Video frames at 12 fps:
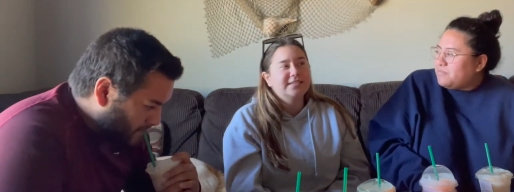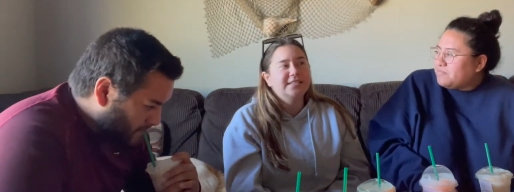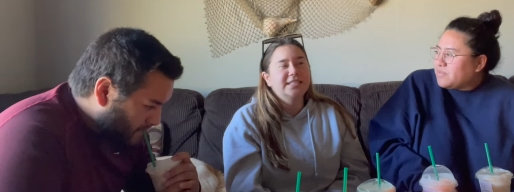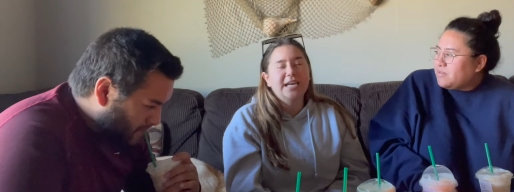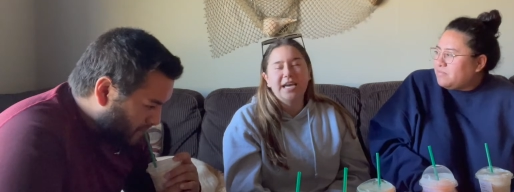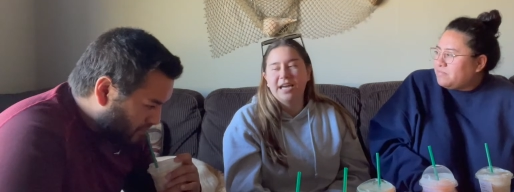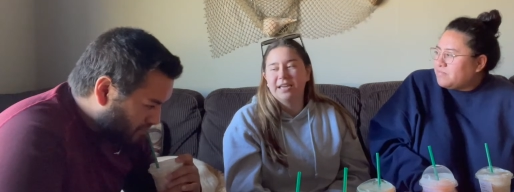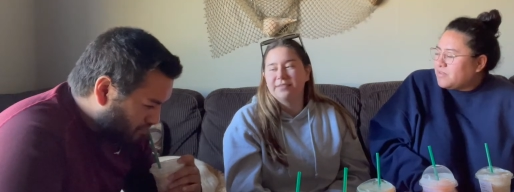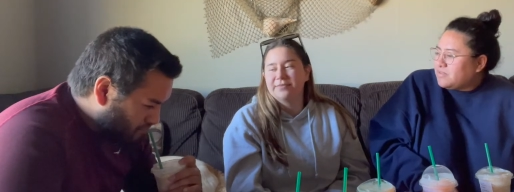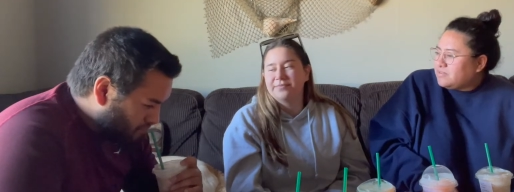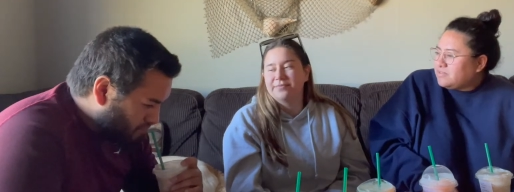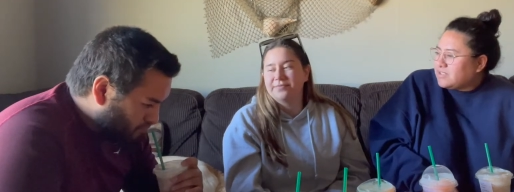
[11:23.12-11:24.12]
Speaker 1: Yeah.
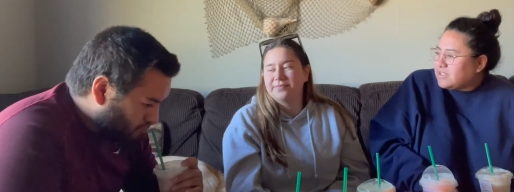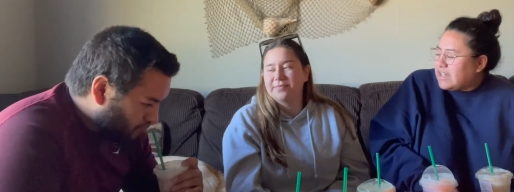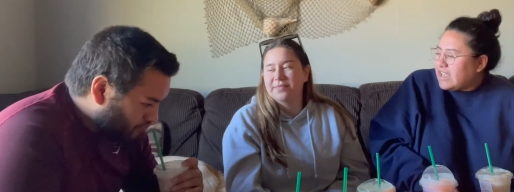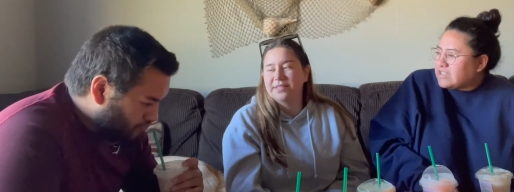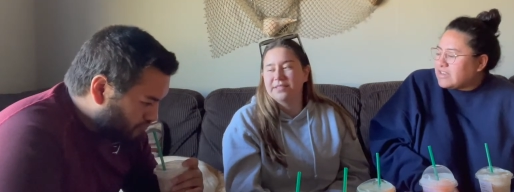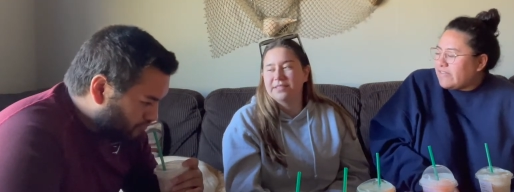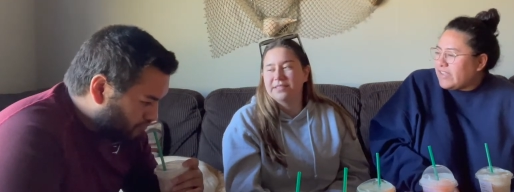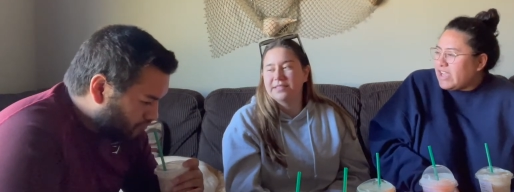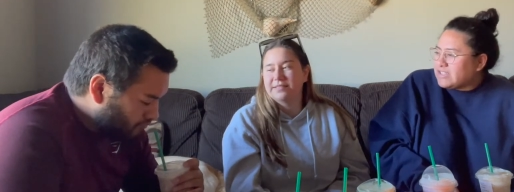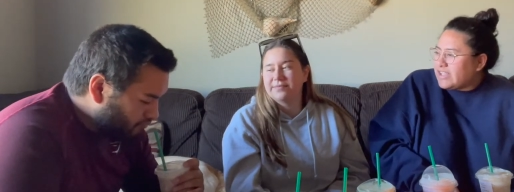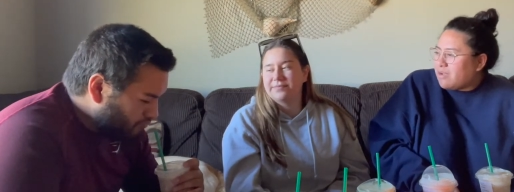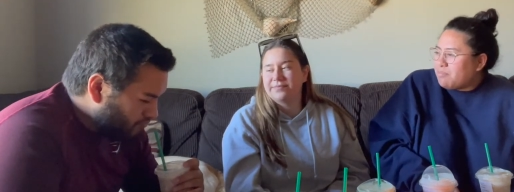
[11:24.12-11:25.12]
Like it definitely has
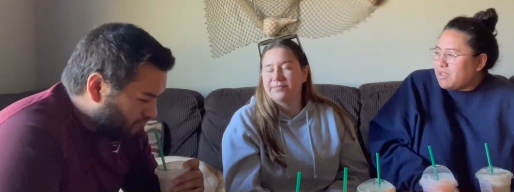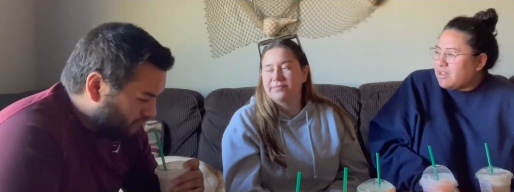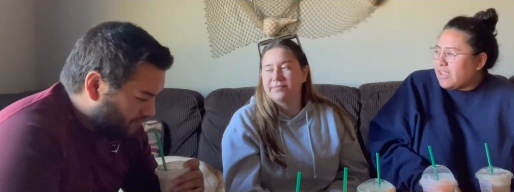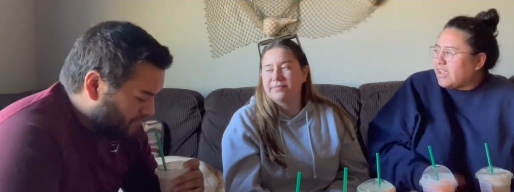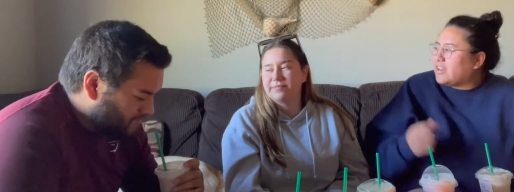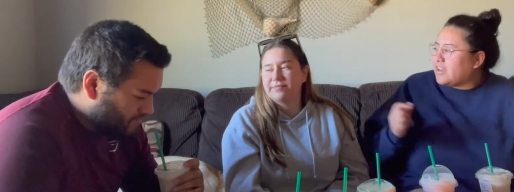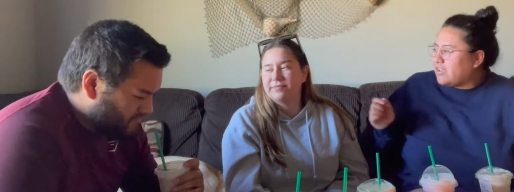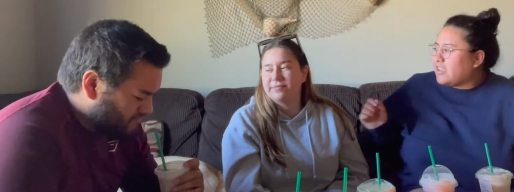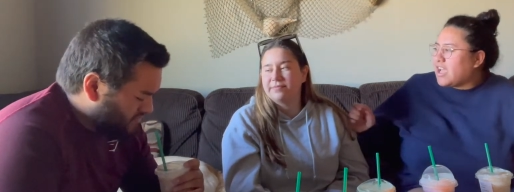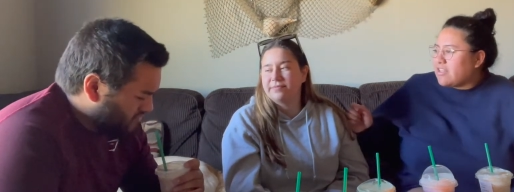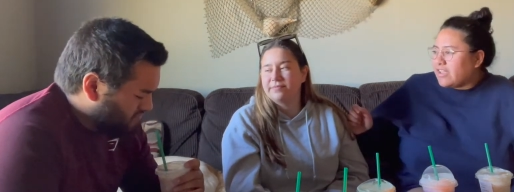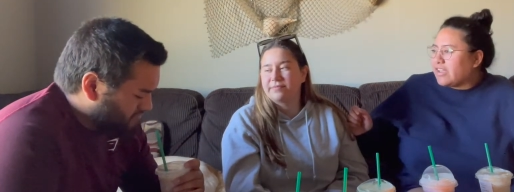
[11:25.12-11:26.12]
like a pe like a nut
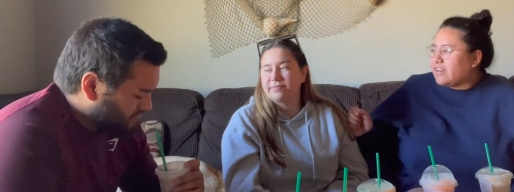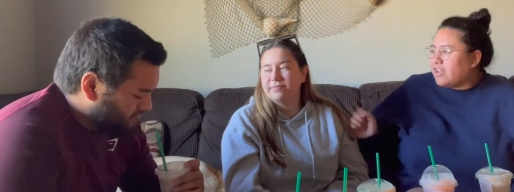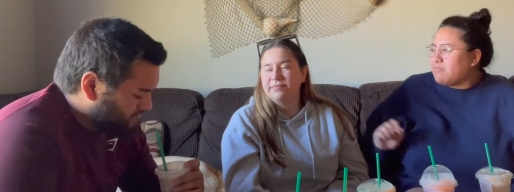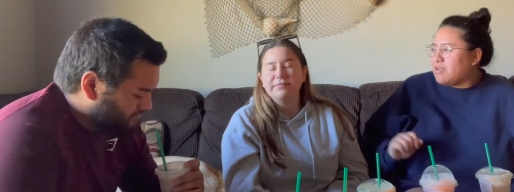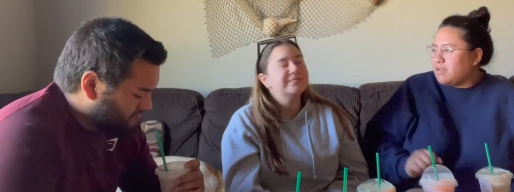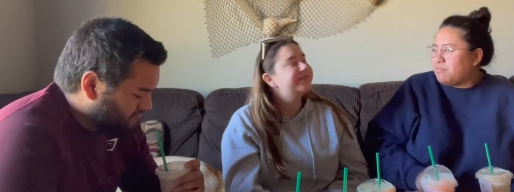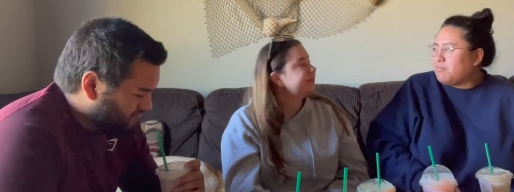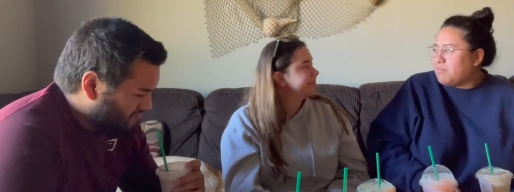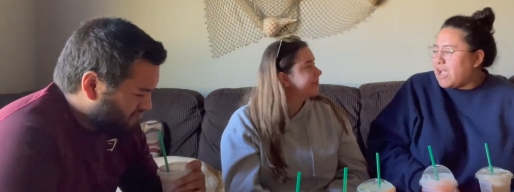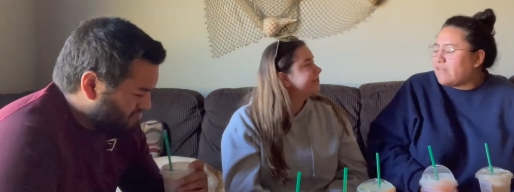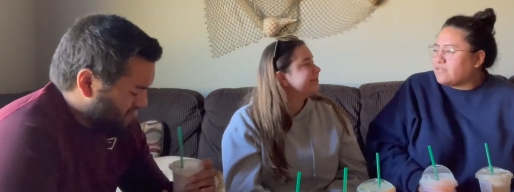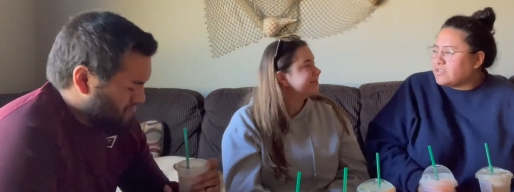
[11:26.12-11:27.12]
yeah like a nutmeg
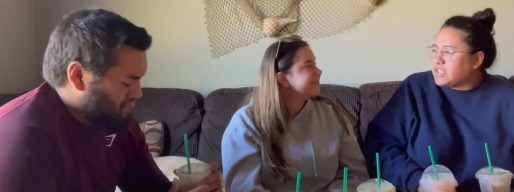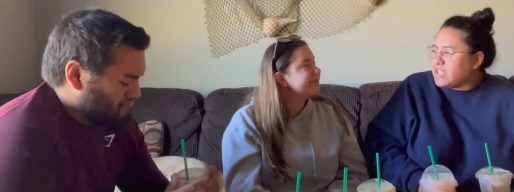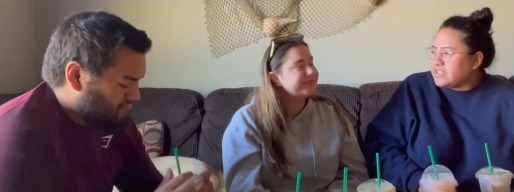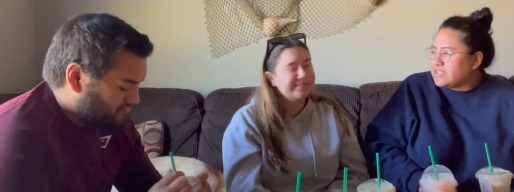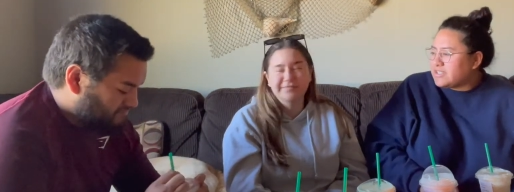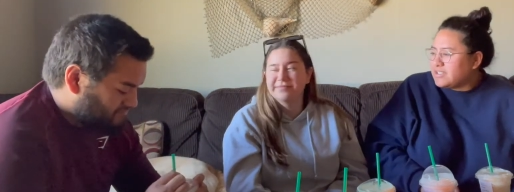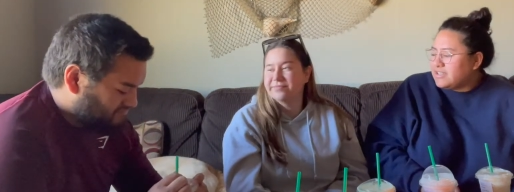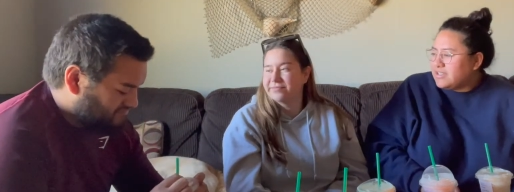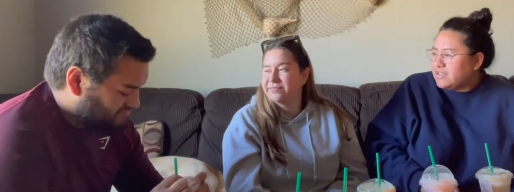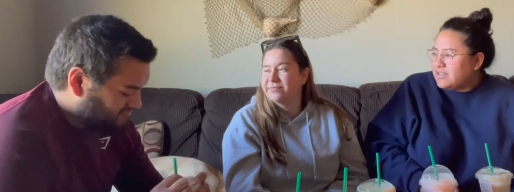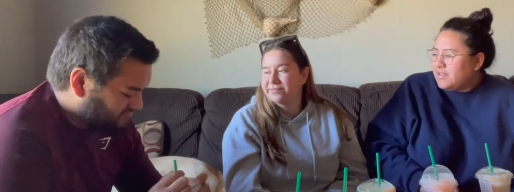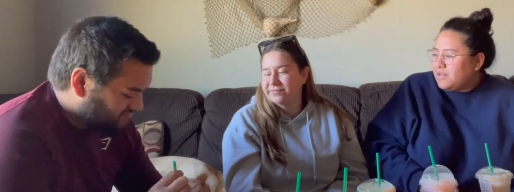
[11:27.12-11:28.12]
aftertaste. Mm -hmm.
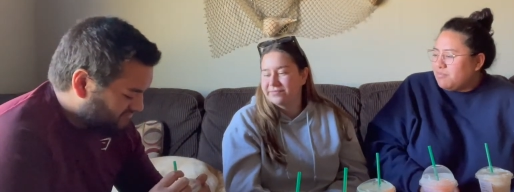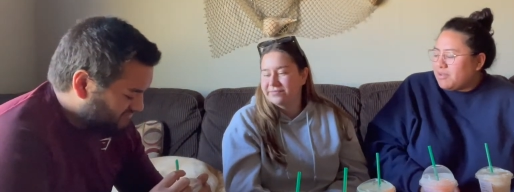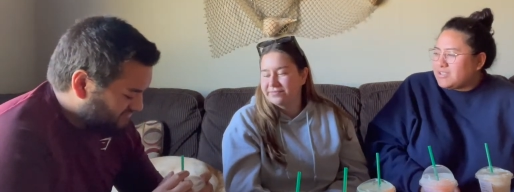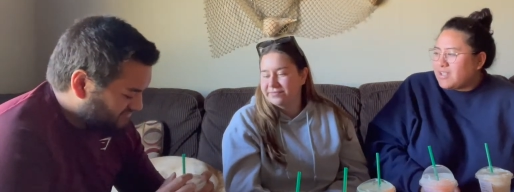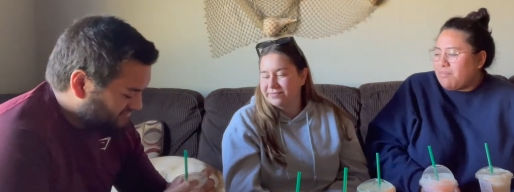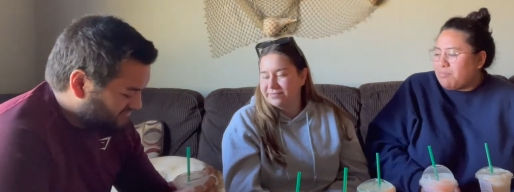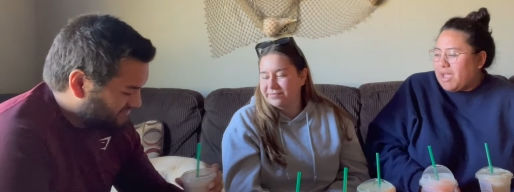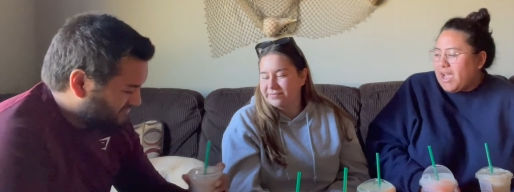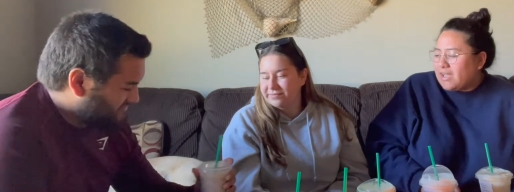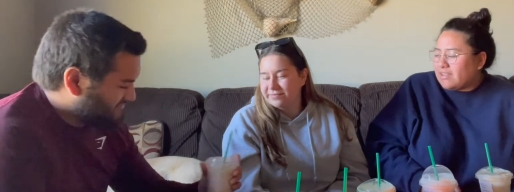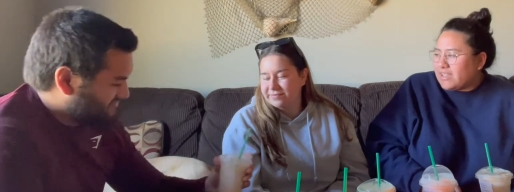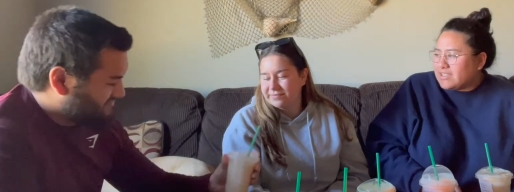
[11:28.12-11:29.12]
But it's not
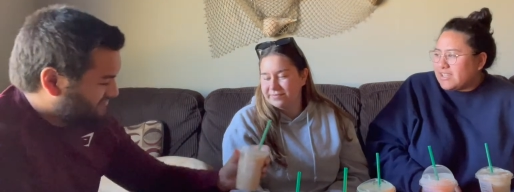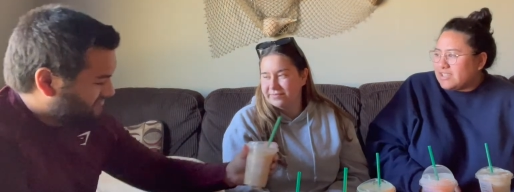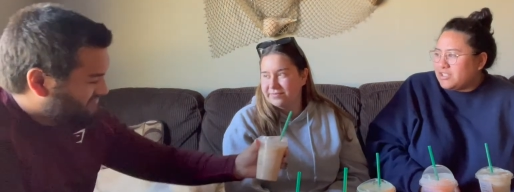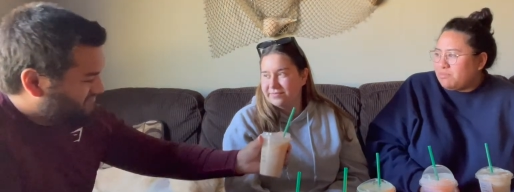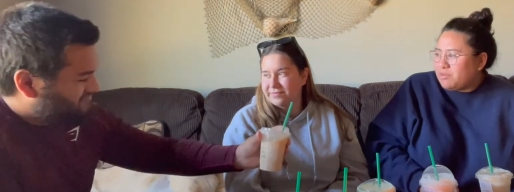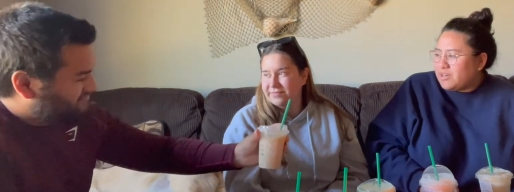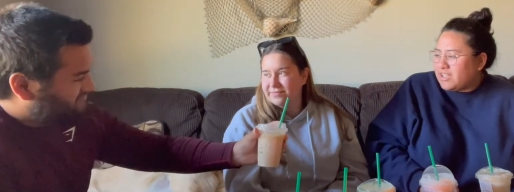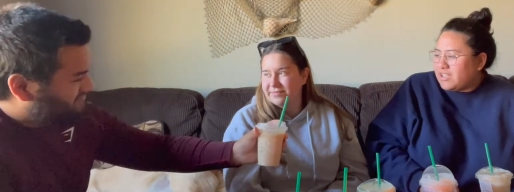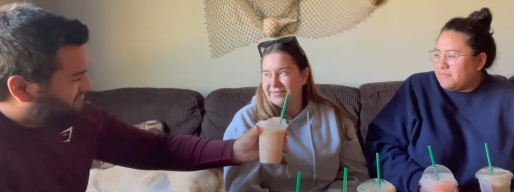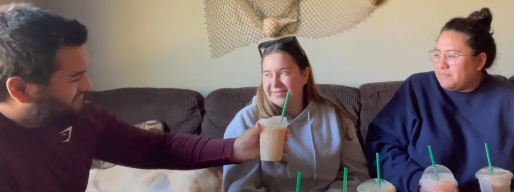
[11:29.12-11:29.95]
bad. Like it's actually pretty.